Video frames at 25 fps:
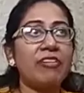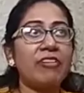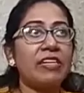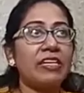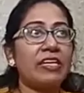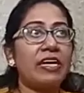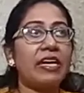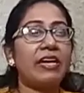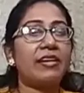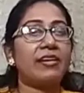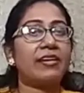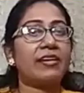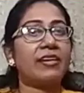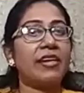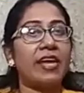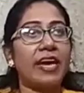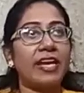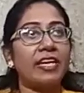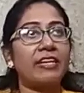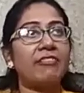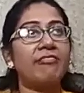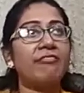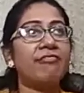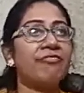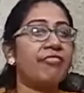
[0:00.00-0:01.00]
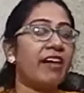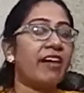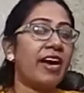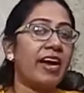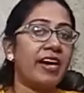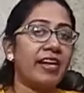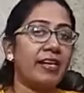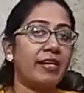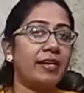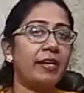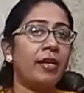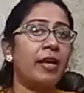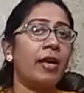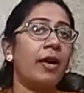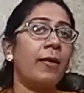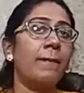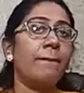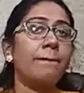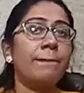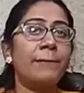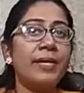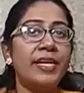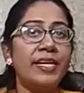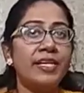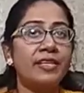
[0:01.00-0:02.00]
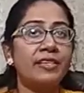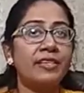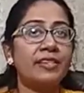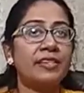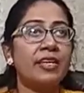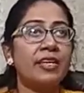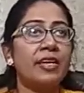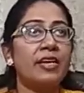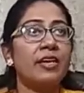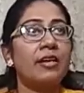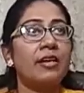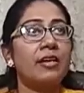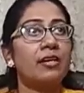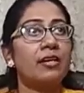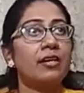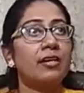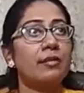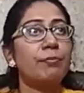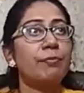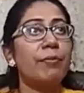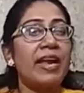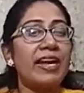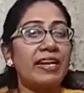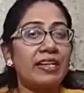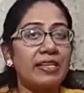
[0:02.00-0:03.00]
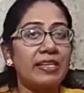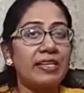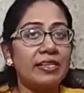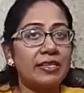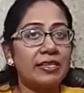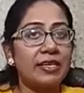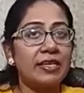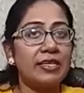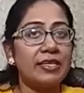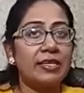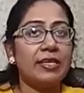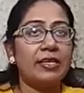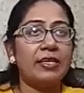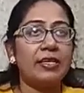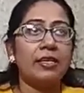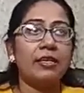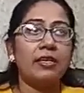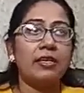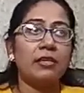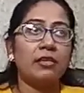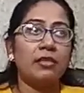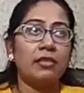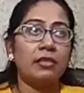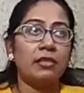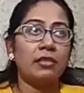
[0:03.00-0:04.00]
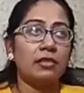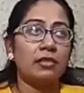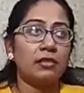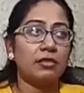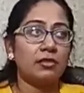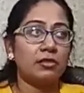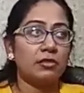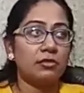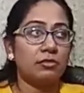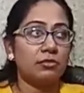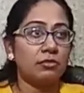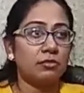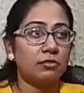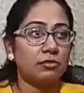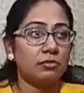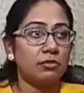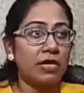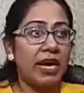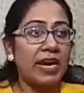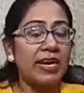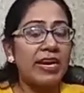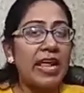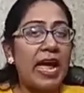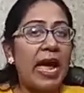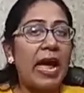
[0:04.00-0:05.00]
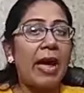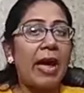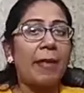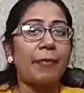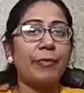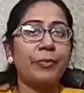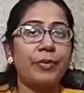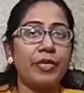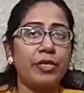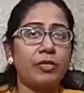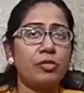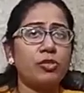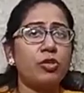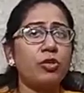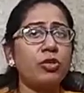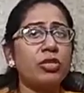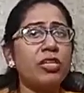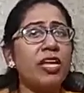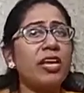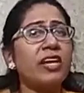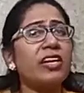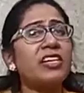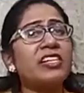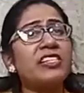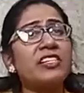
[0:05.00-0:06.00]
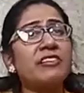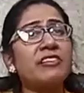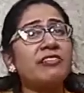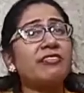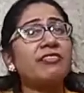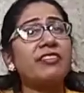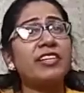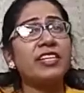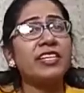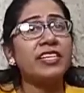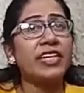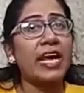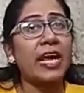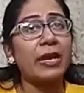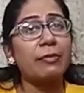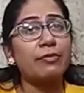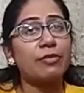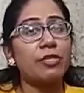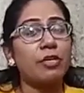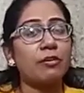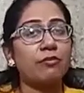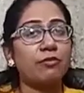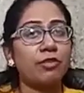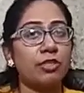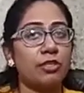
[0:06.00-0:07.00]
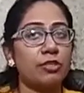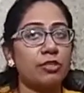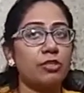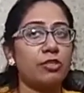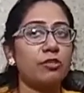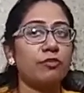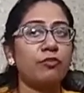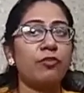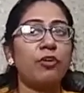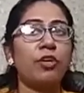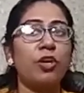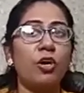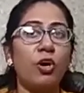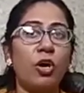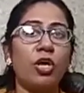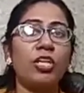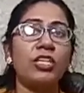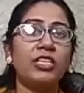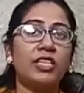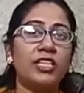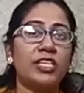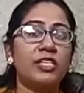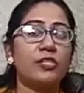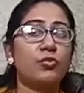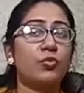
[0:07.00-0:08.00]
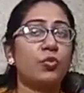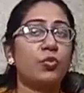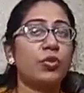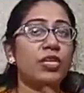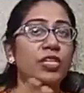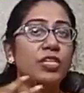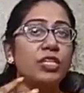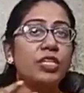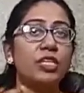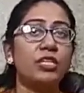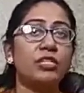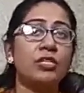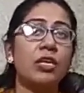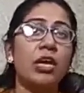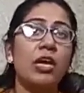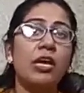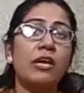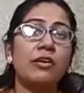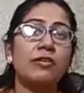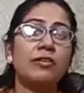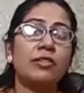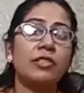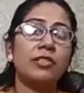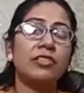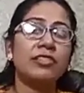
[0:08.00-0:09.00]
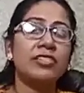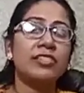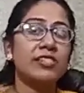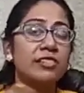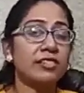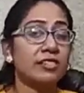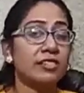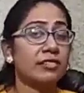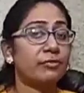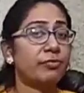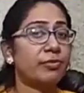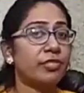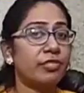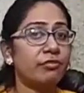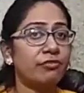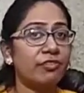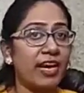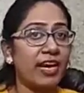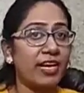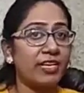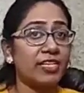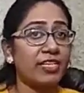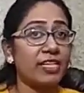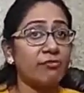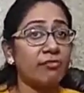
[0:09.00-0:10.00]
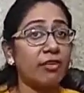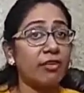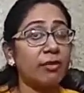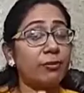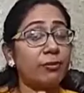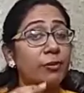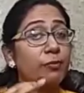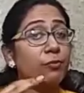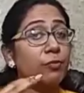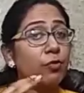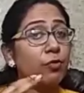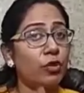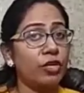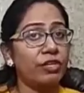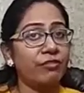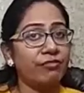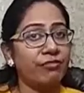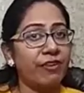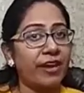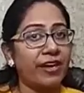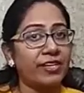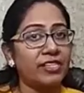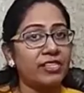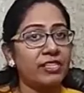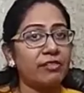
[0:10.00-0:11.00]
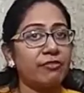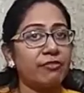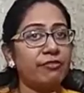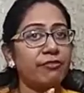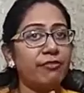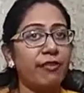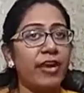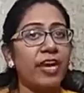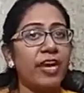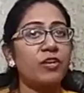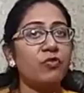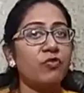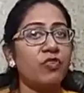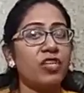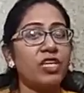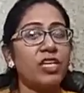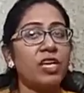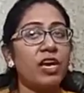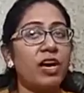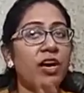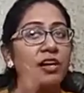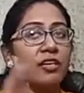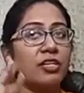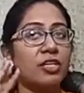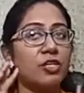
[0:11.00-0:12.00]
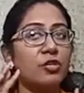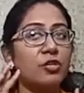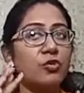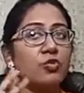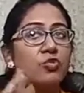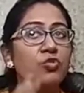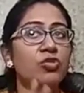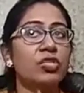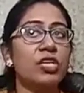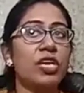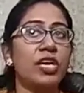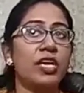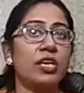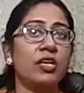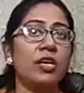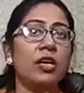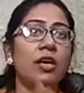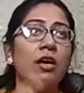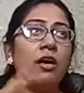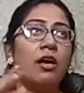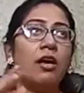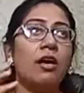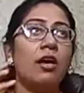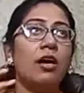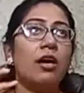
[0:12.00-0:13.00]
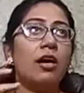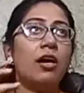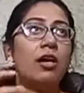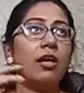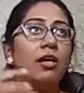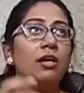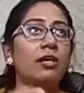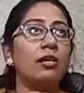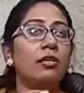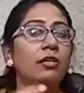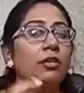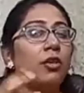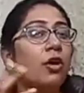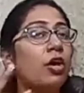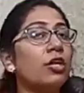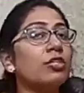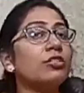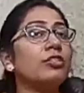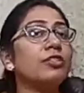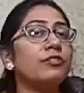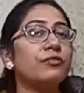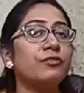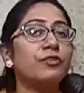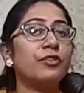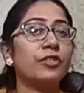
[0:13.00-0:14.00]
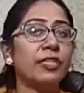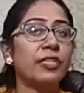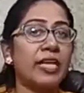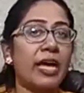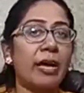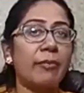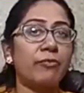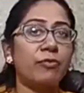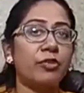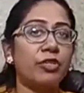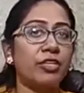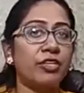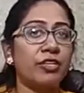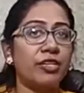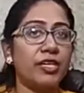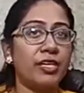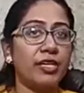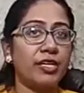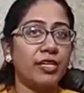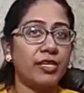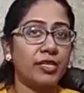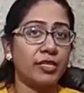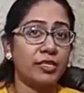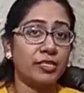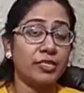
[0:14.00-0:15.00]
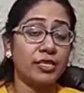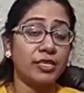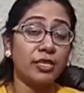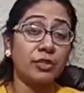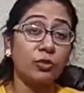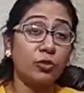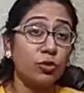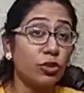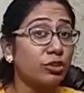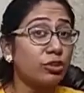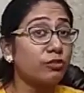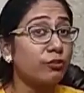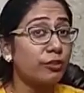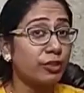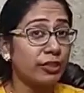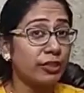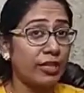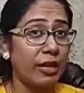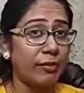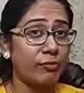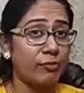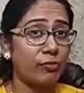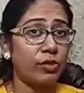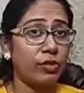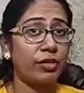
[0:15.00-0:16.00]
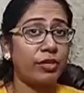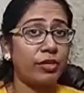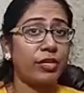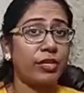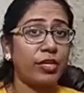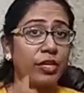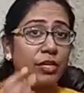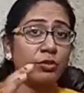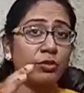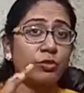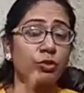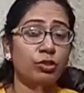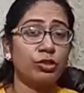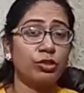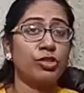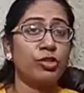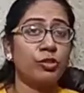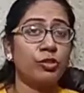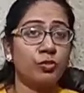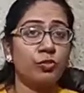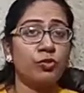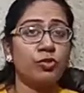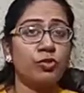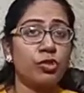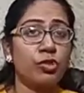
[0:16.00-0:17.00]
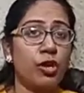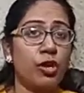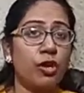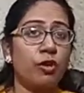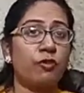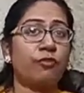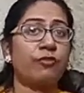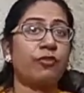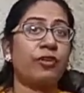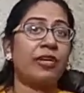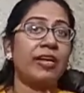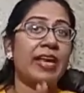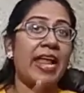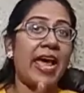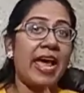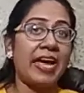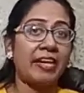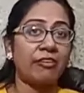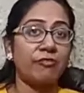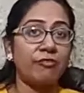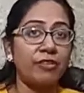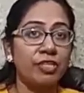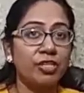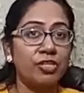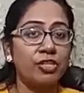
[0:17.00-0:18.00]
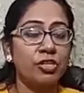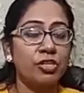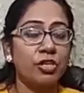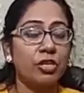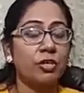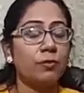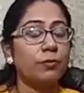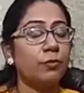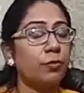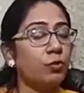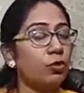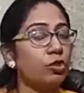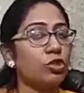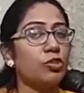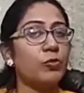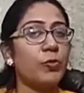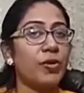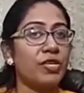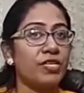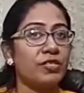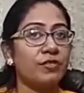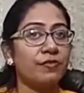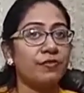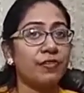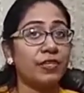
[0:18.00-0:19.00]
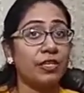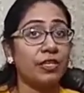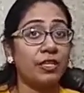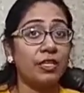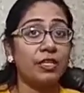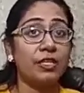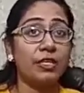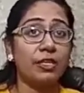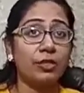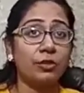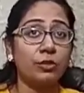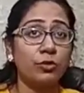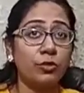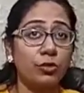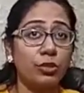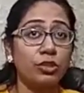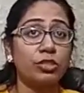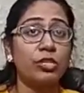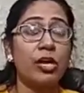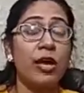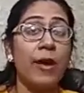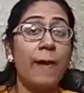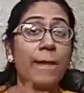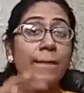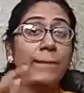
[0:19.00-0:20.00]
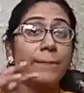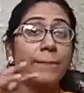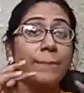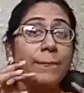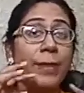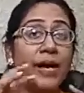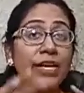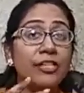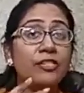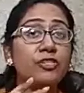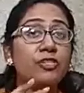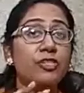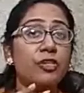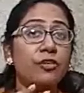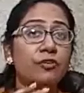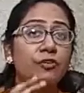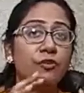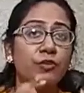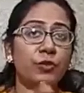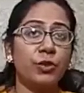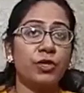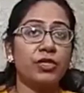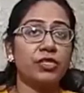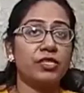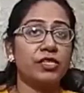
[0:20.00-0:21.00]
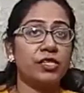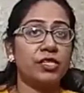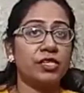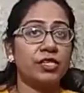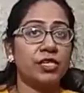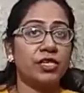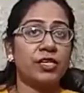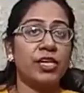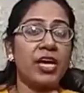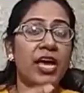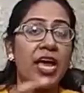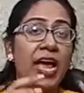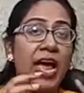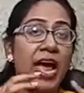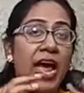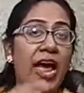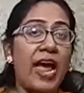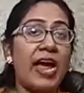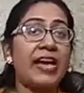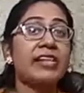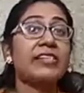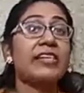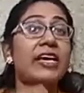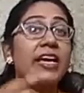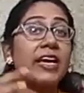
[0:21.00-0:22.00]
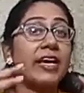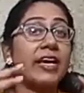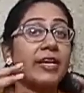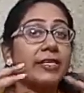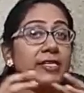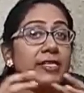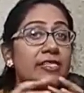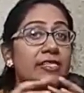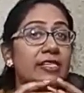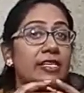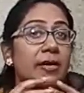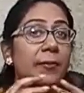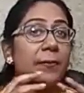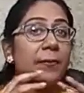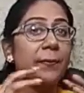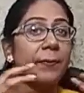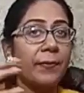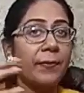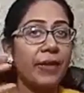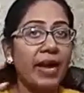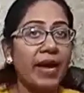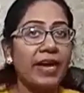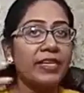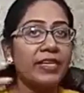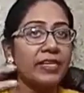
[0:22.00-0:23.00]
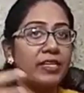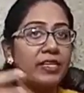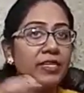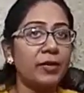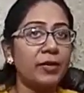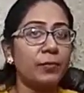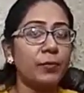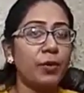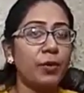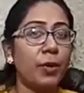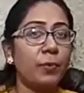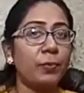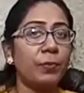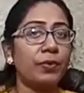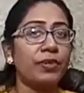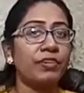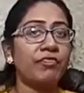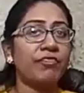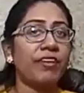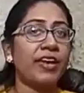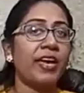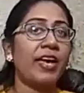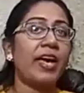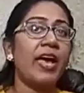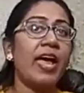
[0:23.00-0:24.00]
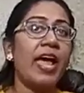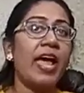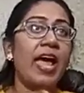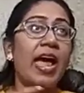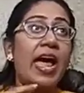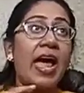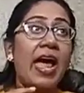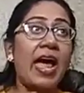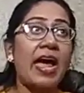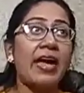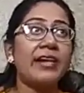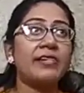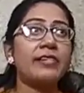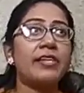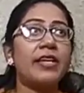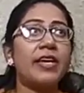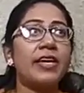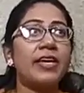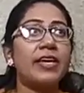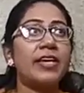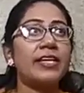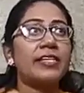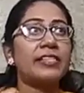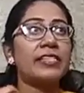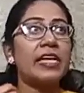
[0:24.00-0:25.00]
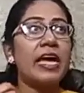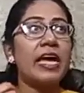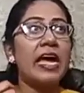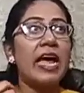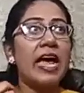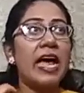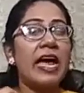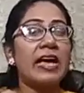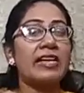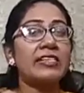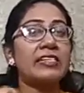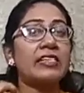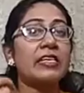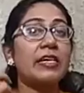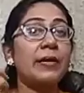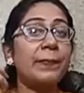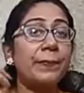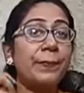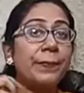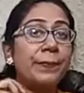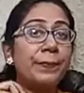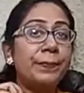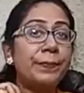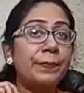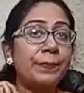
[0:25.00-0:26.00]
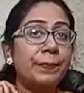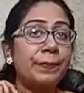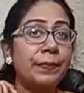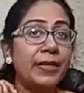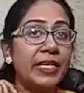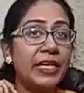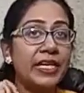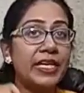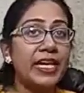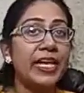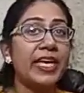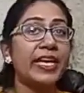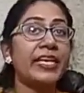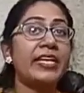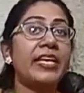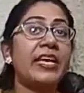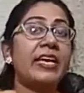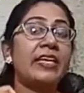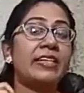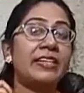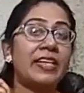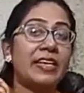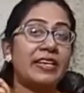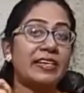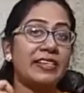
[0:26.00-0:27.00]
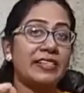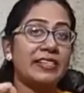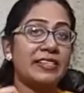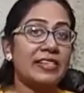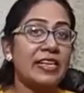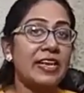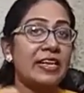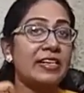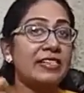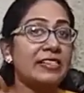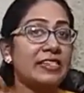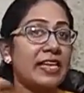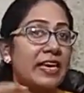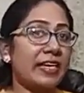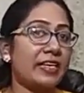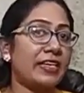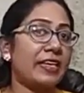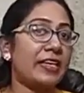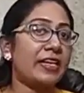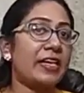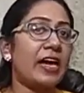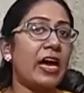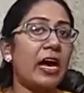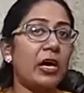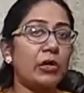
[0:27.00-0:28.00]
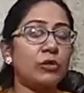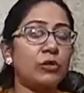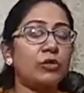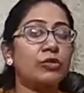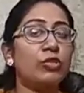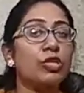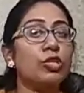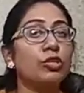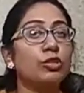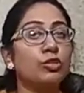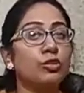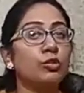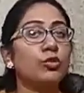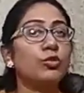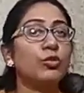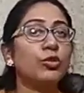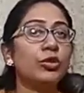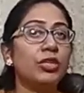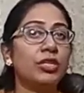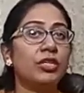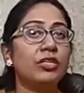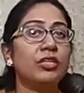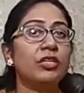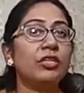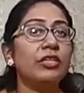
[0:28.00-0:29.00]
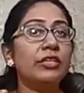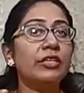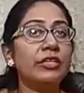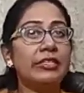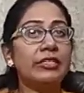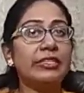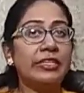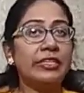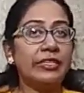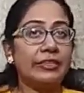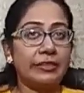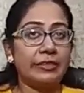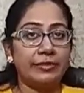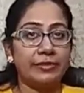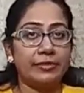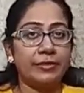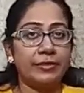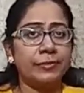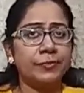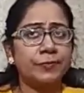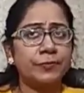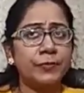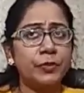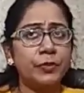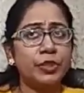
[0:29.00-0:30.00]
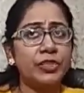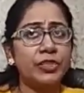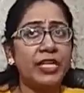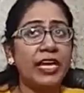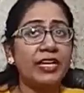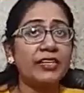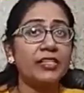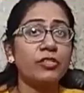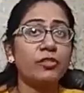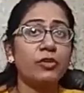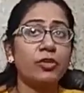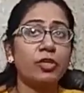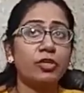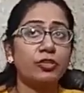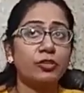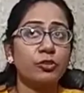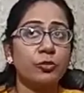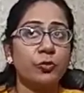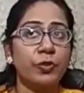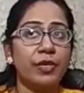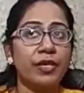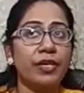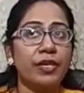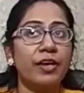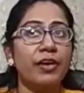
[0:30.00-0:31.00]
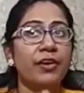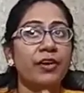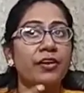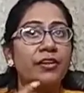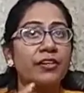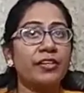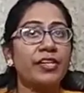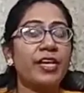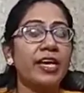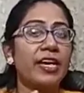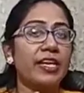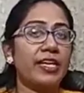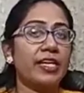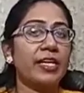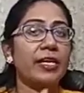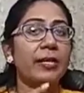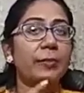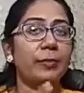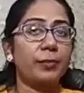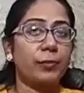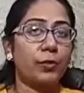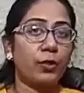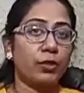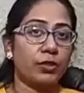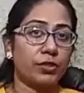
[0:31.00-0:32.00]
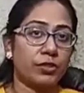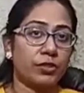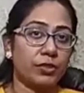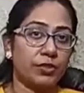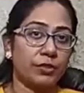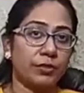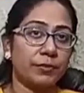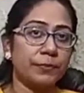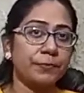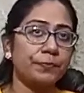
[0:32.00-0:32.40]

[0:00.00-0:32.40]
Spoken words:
we can write fun, mid, melancholy, unhappy. So there are different types of words. So for all these, we need the descriptive writing will be more effective when we are using a lot of vocabulary in it, a good vocabulary, a good use of language, more specifically a good bunch of words in it, and it is combined in a proper way, and it has a meaning that is sending out to the readers. So that is going to be really important.